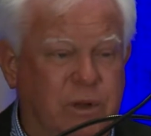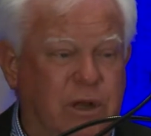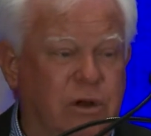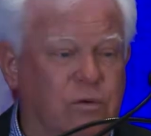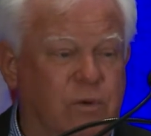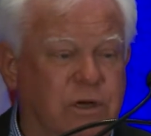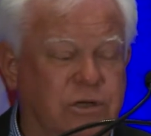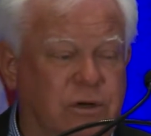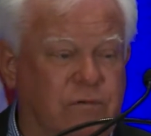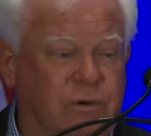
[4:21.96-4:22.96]
be
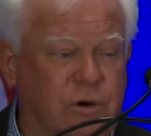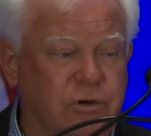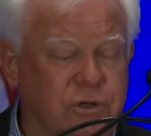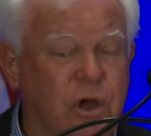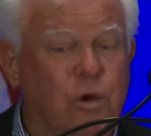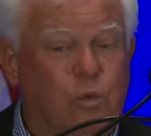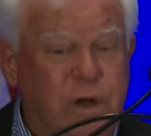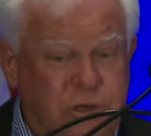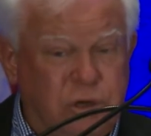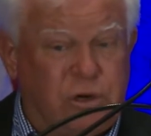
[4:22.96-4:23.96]
risk averse.
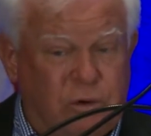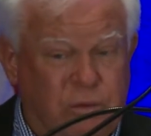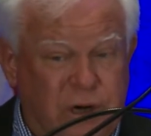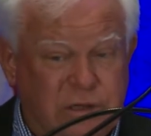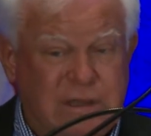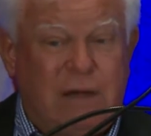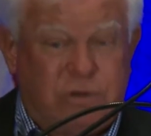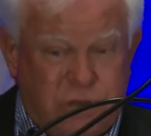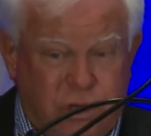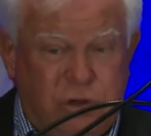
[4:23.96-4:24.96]
We took a risk. That
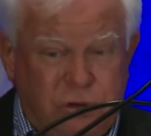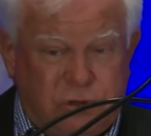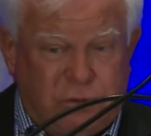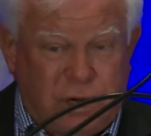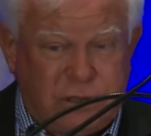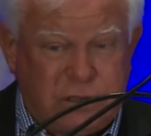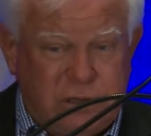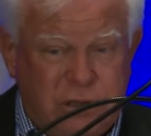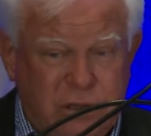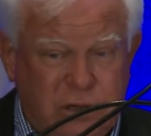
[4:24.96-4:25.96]
was a huge risk.
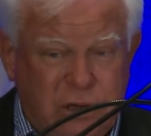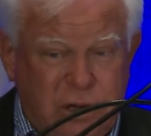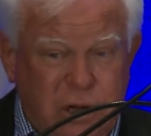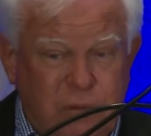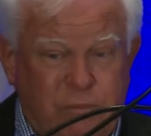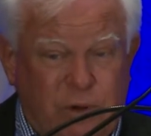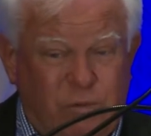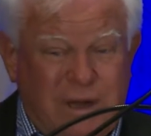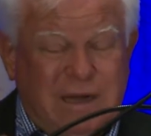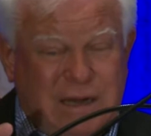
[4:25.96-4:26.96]
But
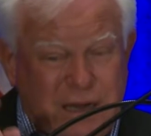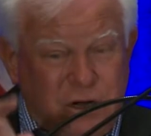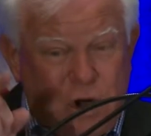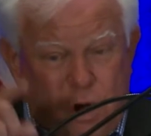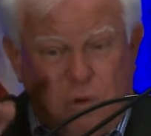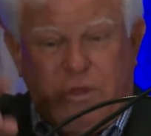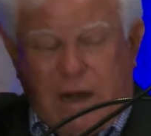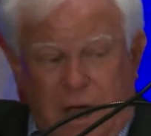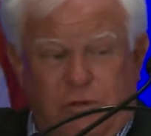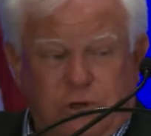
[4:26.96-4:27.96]
we did know
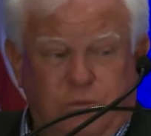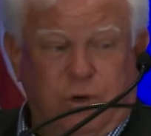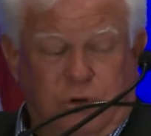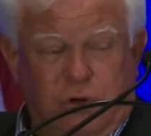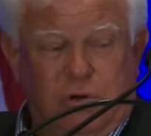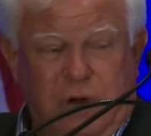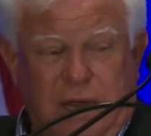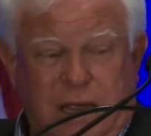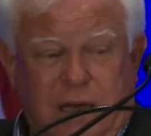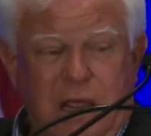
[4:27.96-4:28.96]
that others were
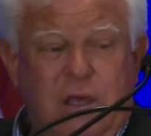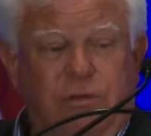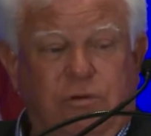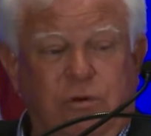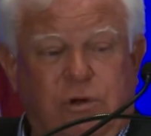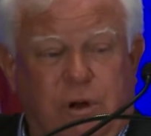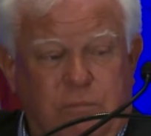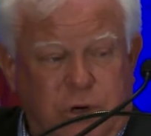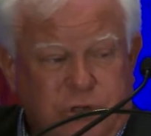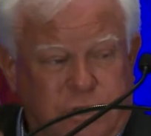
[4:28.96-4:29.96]
doing it through
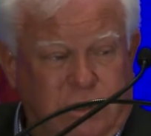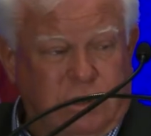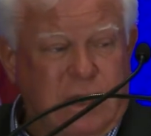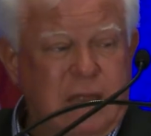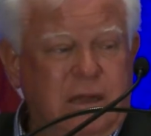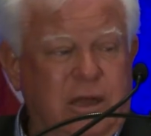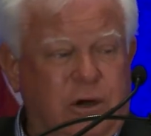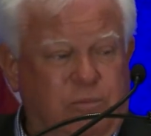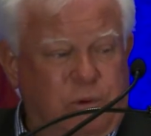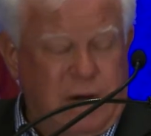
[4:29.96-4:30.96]
commercial
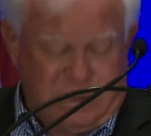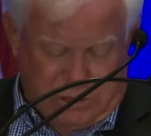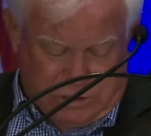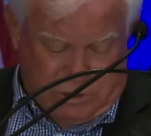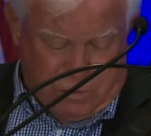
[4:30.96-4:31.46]
enterprises and